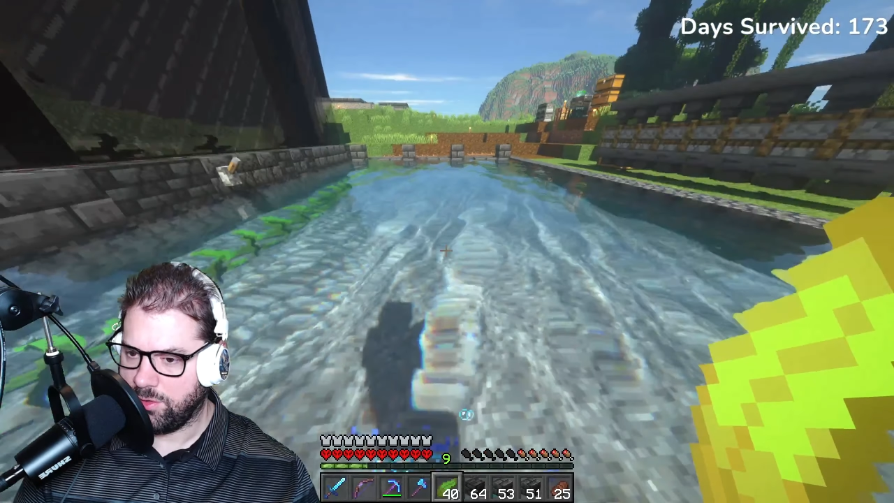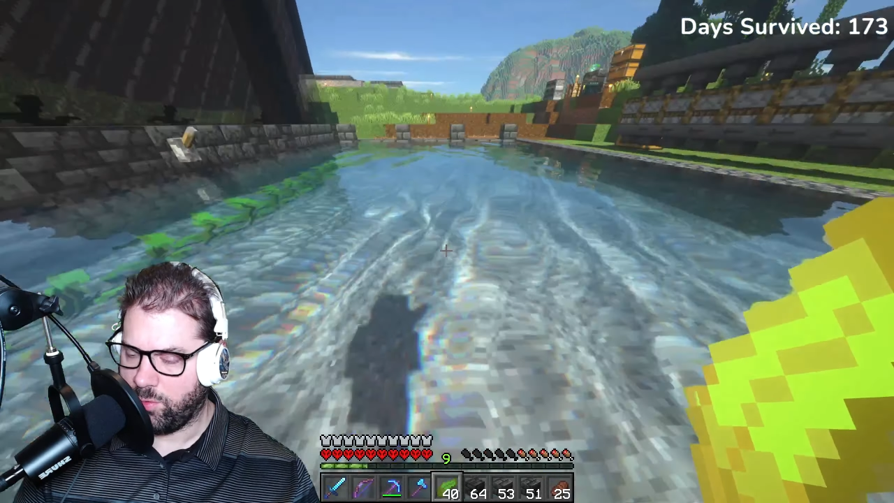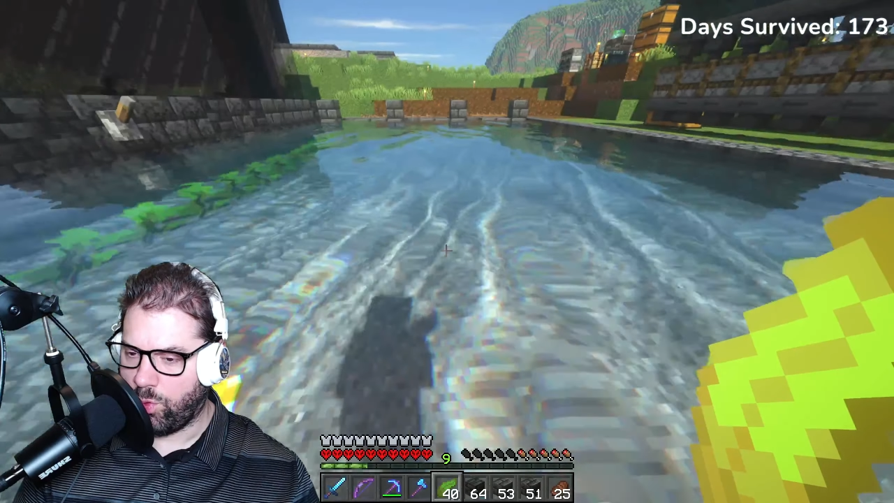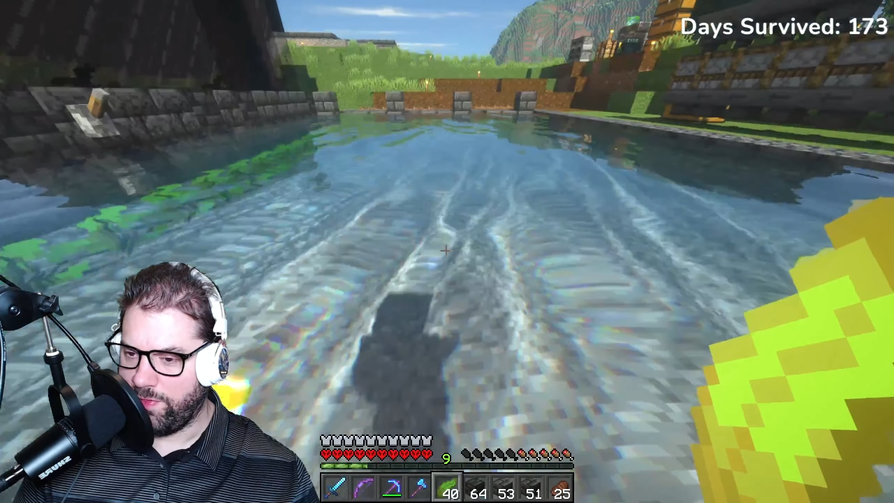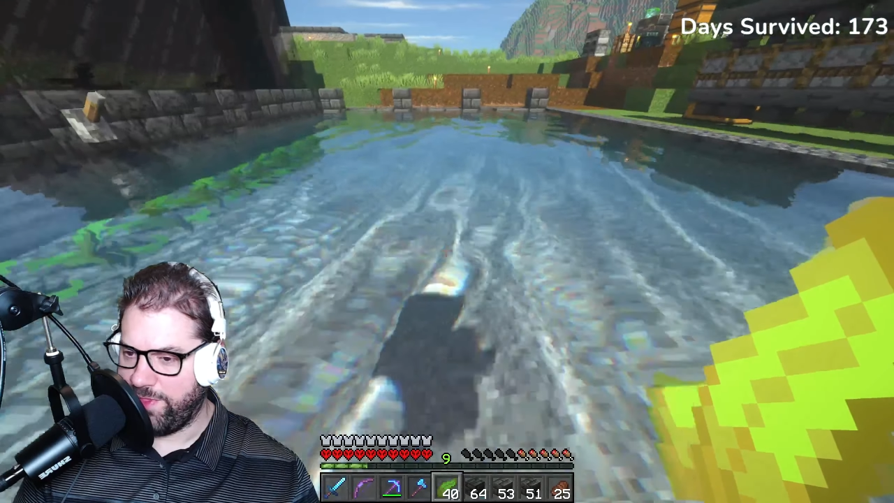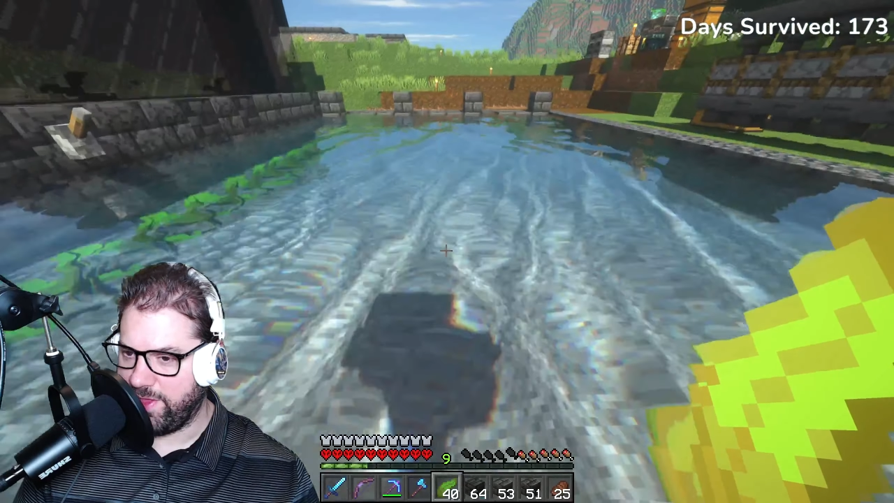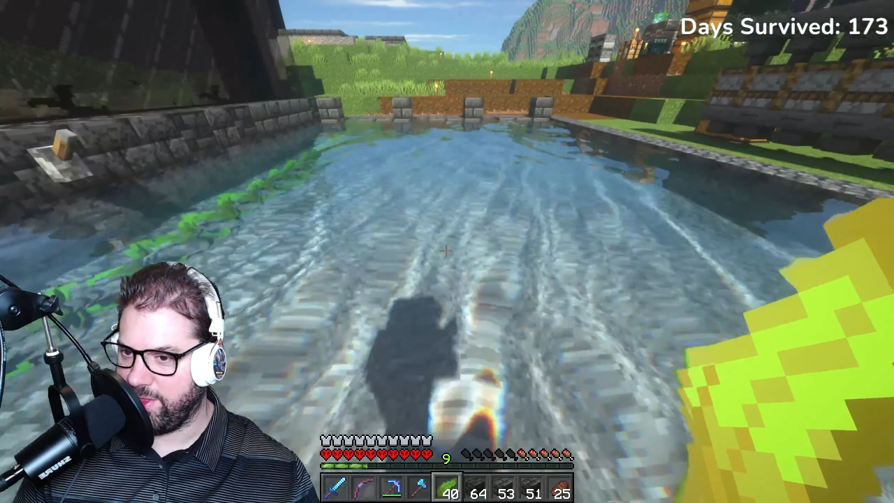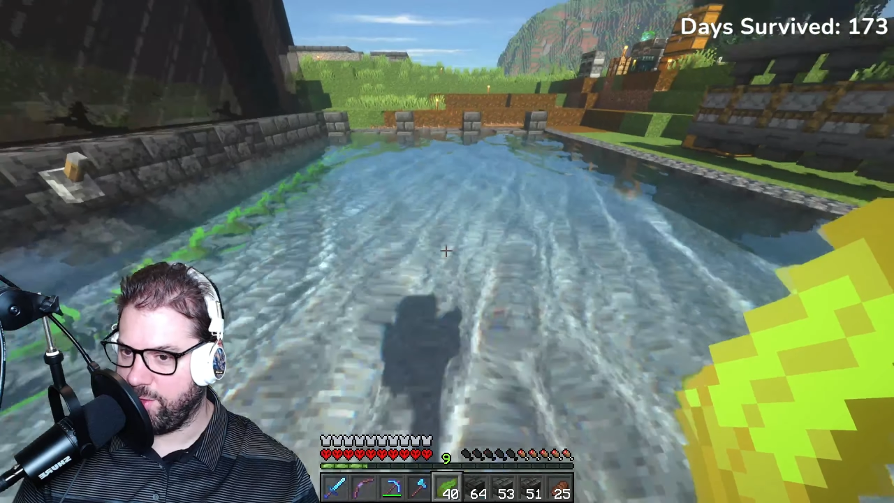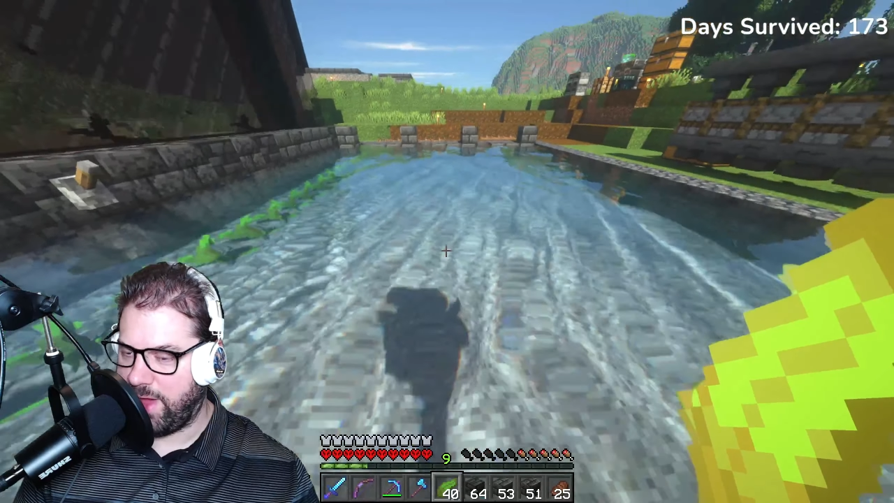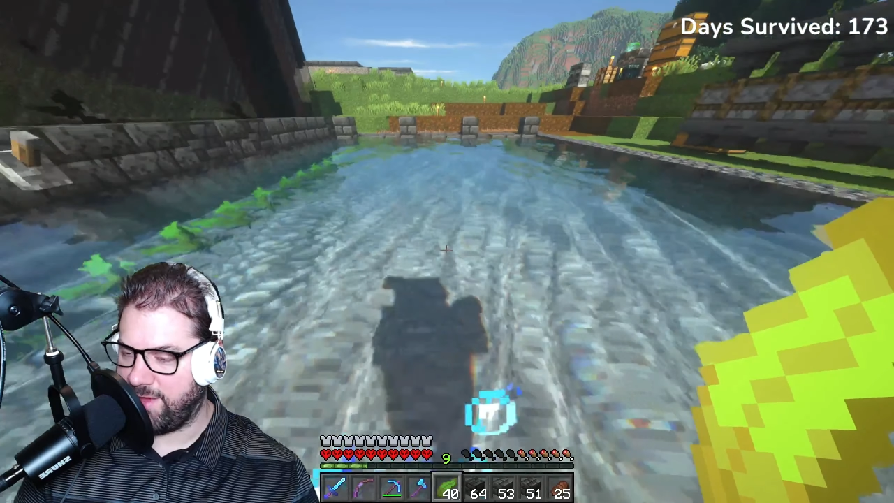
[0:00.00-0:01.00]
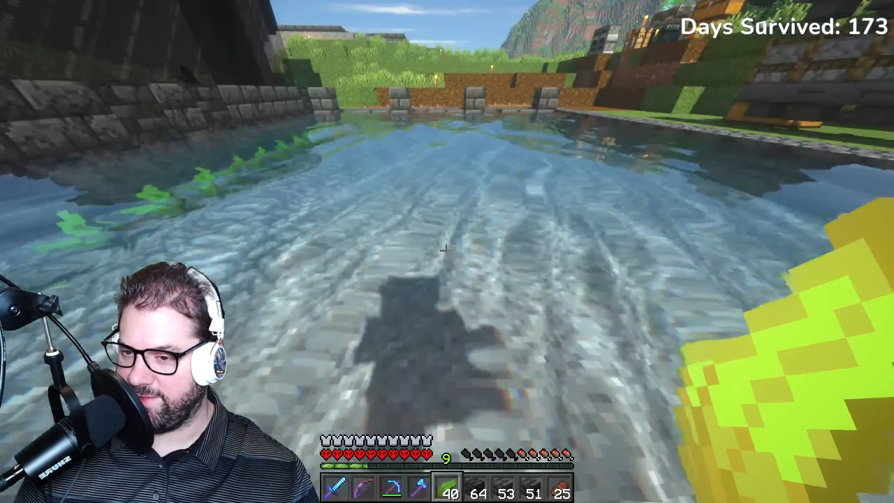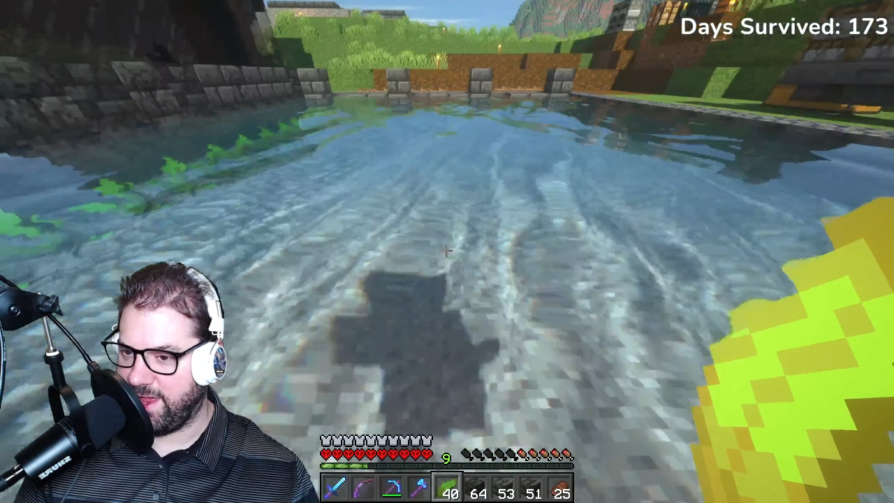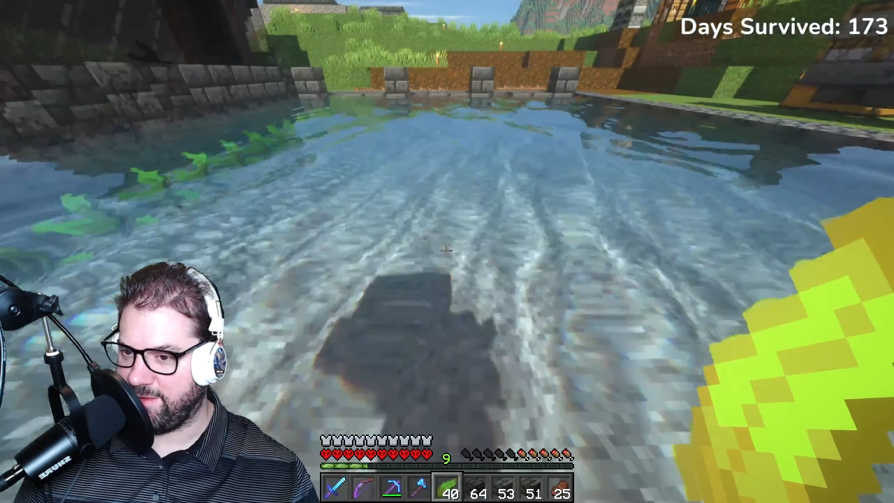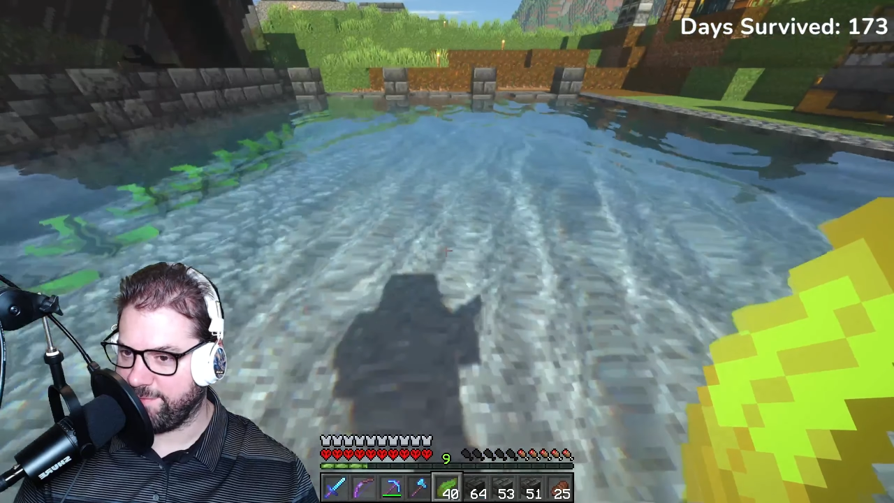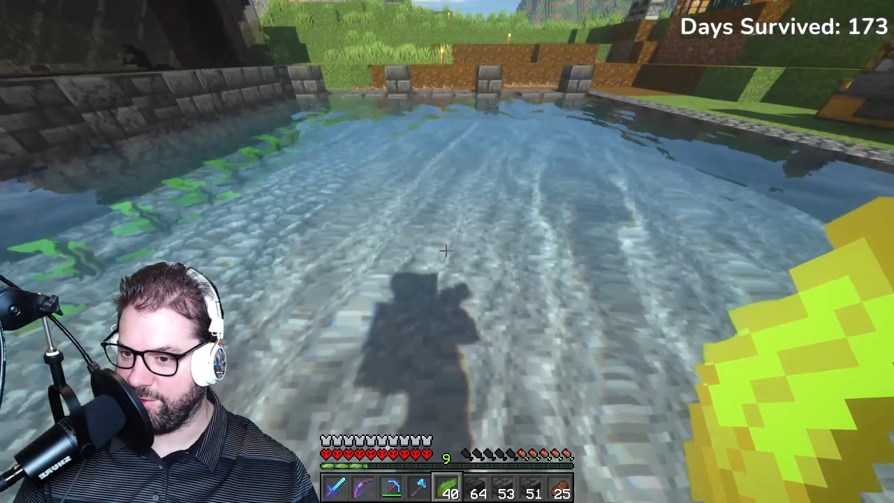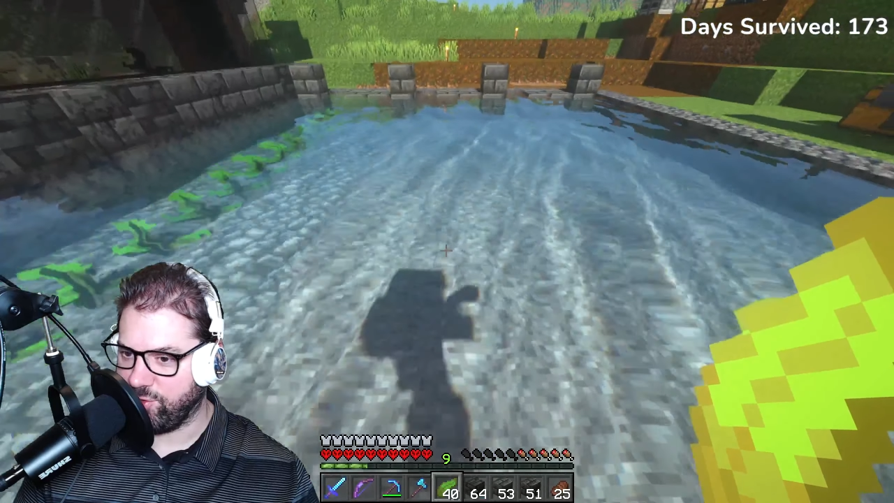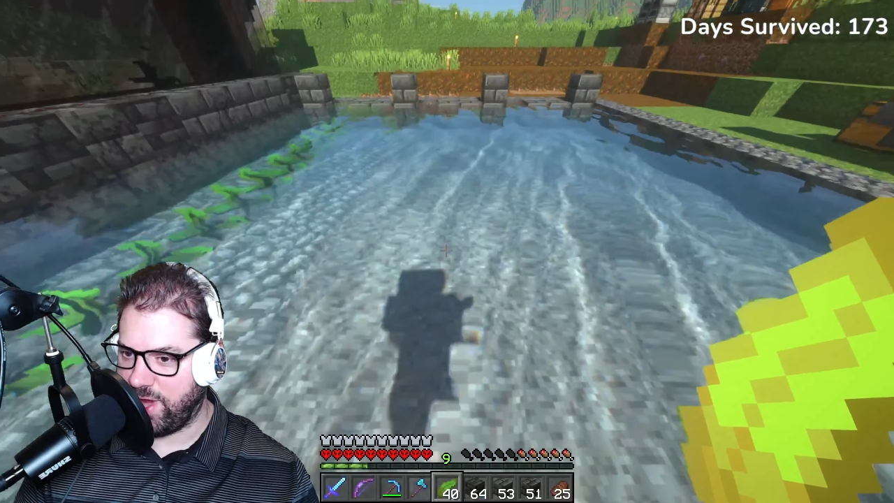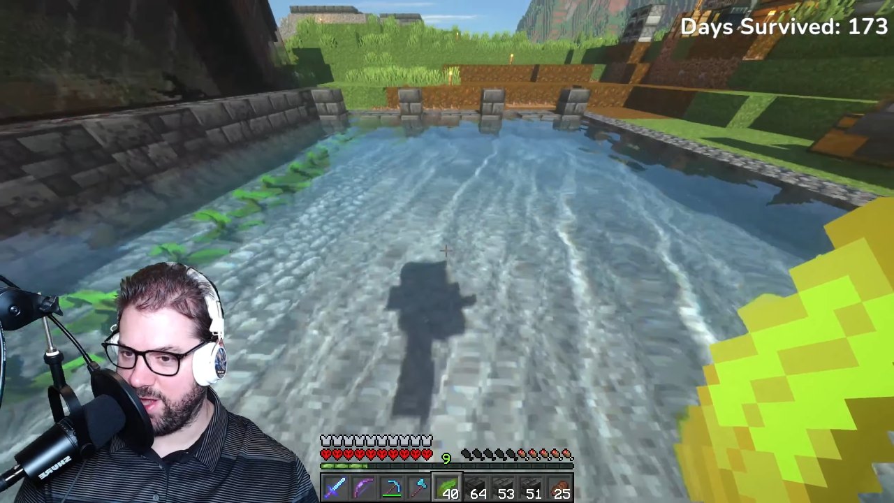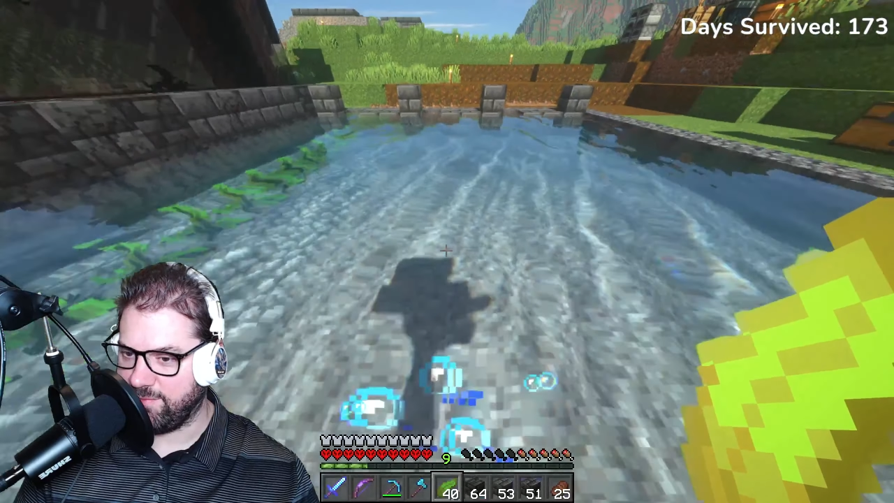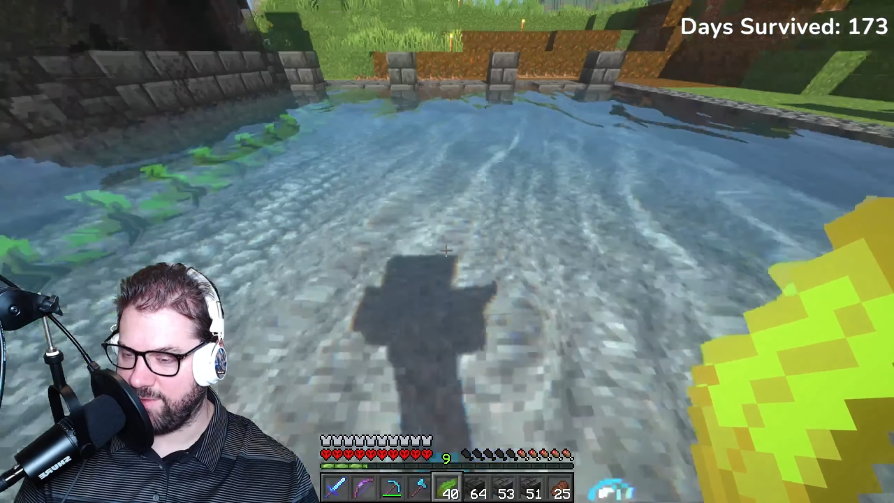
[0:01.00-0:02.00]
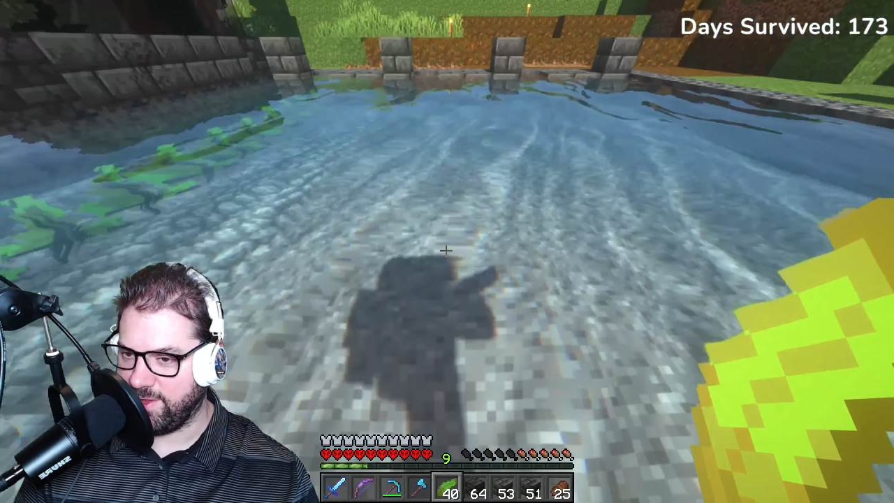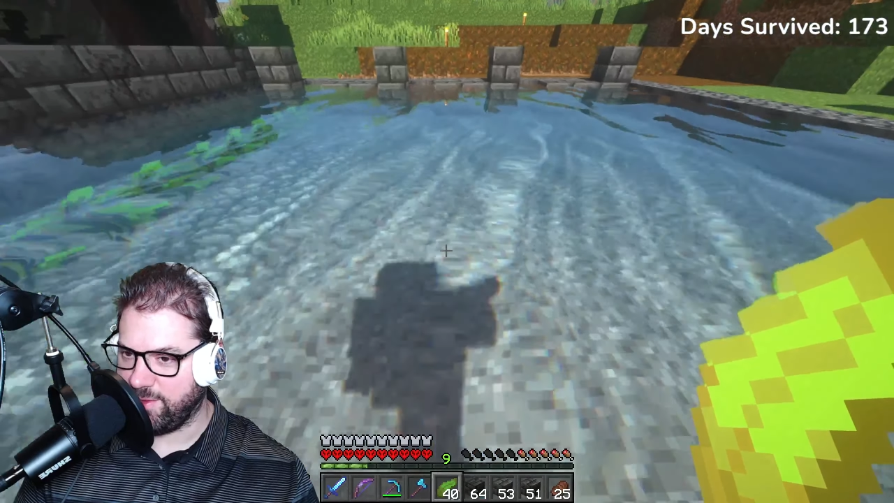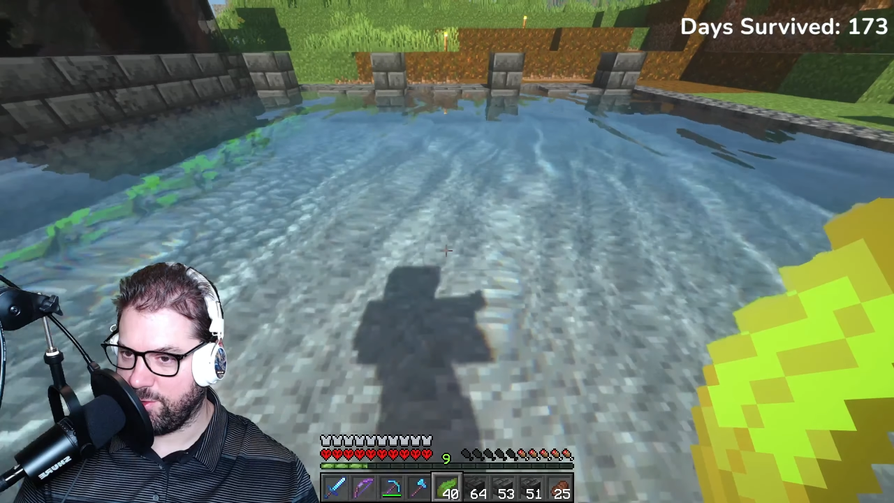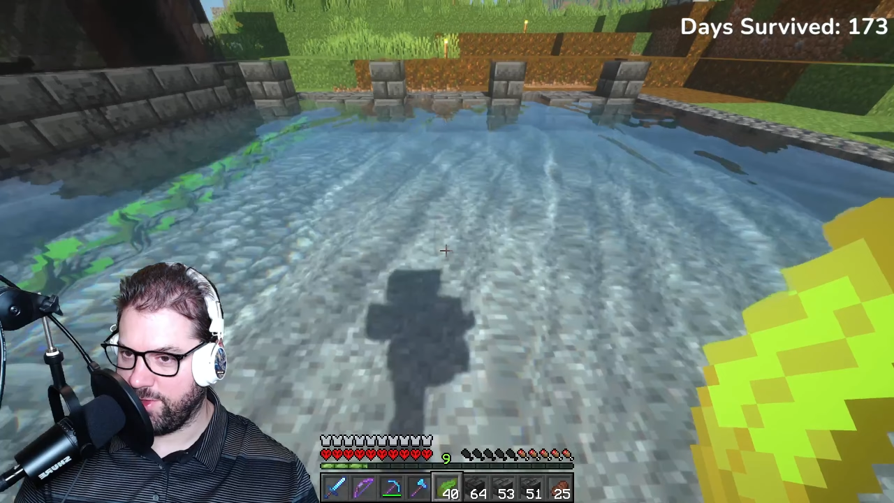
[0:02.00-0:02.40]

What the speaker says: one thing that you have to have for the dragon fight, though,